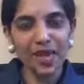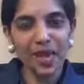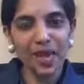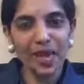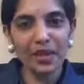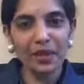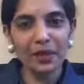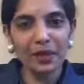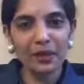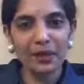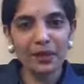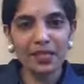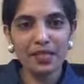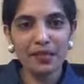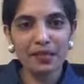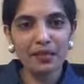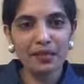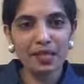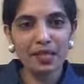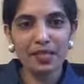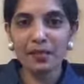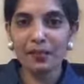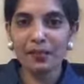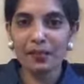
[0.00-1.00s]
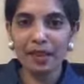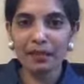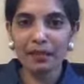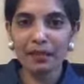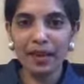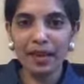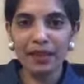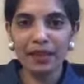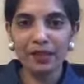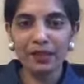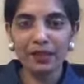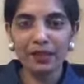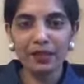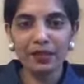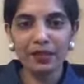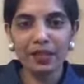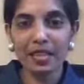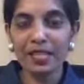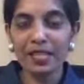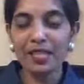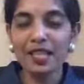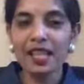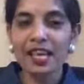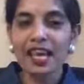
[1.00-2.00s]
I know it's a big battle.
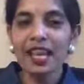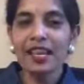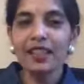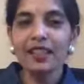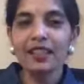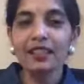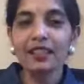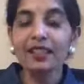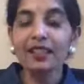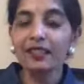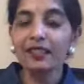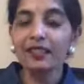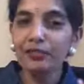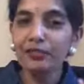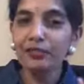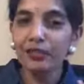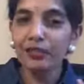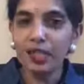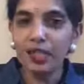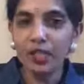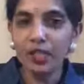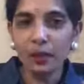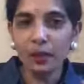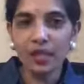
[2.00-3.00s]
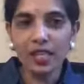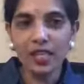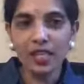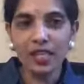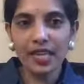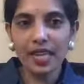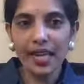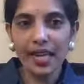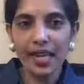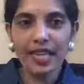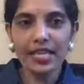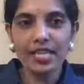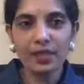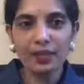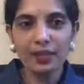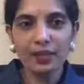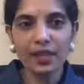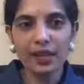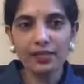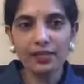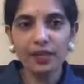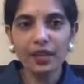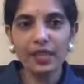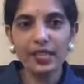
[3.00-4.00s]
That's the first question I ask
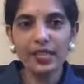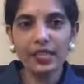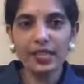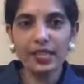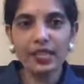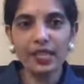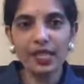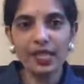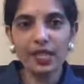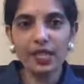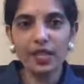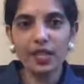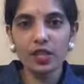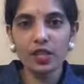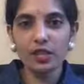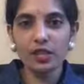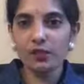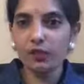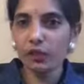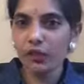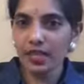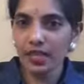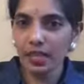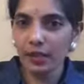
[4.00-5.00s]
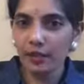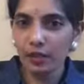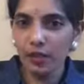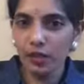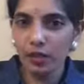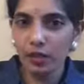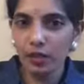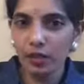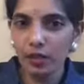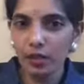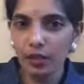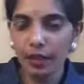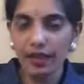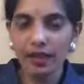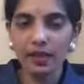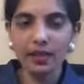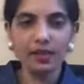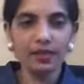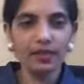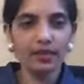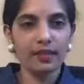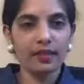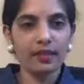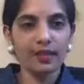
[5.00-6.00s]
whenever I see a teenager is, what time do you go to bed?
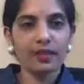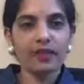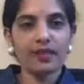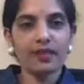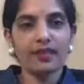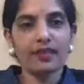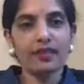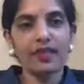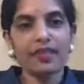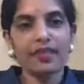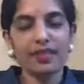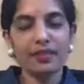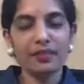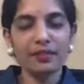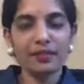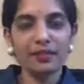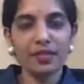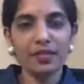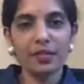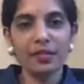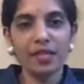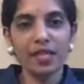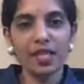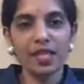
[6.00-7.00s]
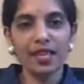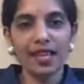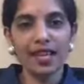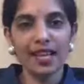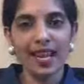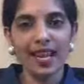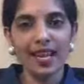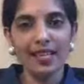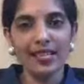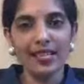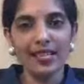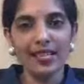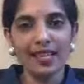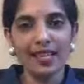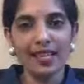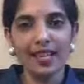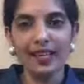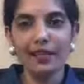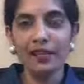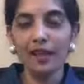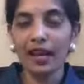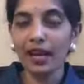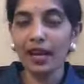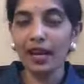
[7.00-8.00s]
That's the first question I ask. And
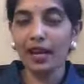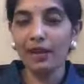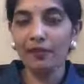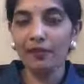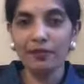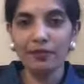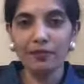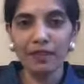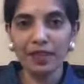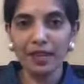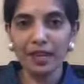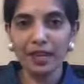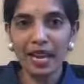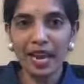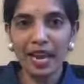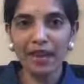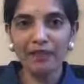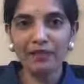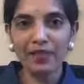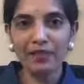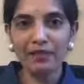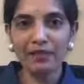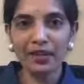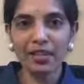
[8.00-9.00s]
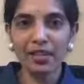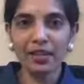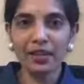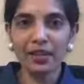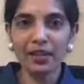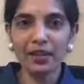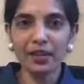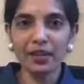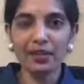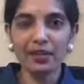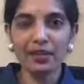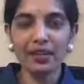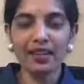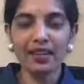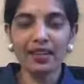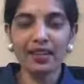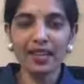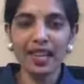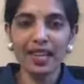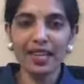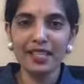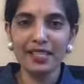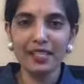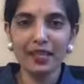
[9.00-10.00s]
I am very happy if I hear an
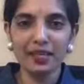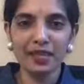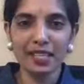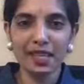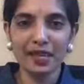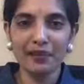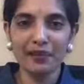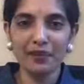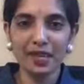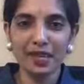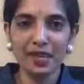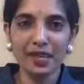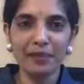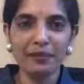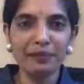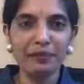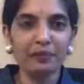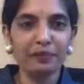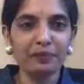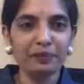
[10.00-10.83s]
answer 10 p.m.